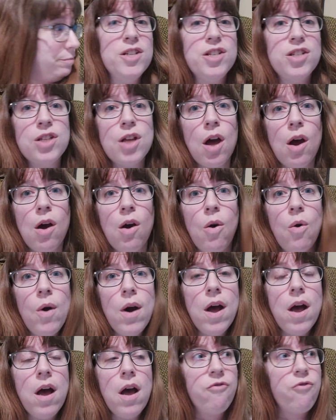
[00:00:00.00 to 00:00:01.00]

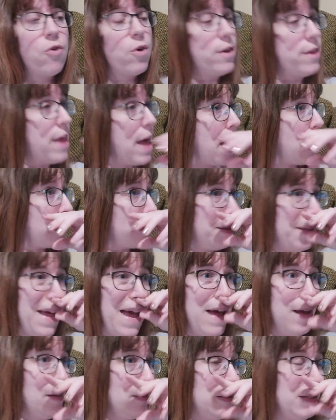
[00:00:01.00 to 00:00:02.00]
So for that
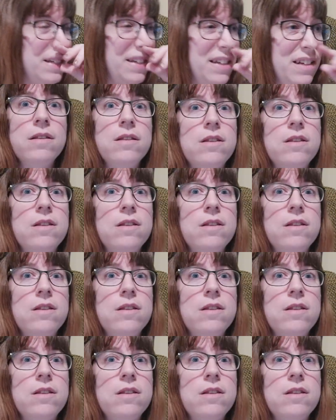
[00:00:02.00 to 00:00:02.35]
class,